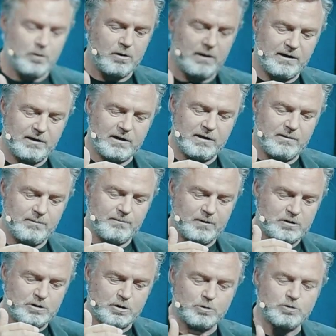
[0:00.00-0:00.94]
and
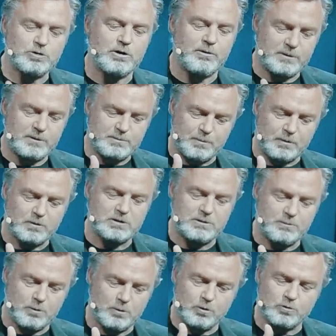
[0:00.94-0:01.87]
socially
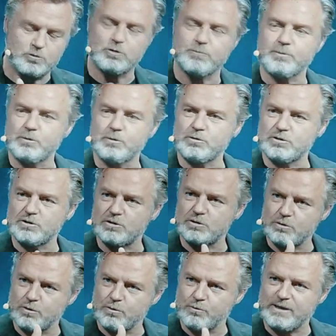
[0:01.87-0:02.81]
responsible contributions to
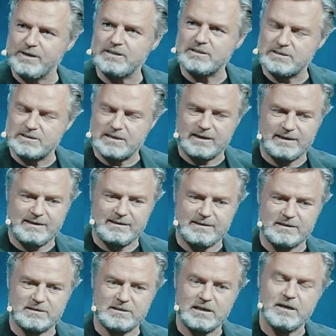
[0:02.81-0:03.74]
the regions that need
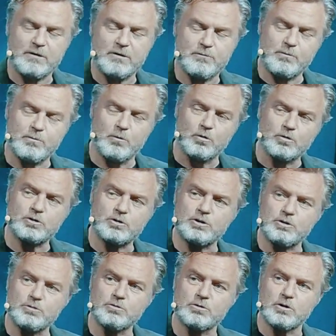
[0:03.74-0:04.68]
this. We'll also
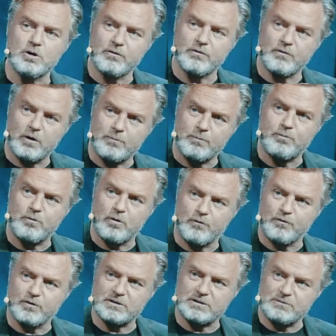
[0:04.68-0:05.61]
use a lot of our
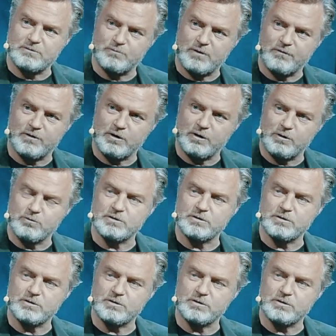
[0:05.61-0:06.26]
profits and revenues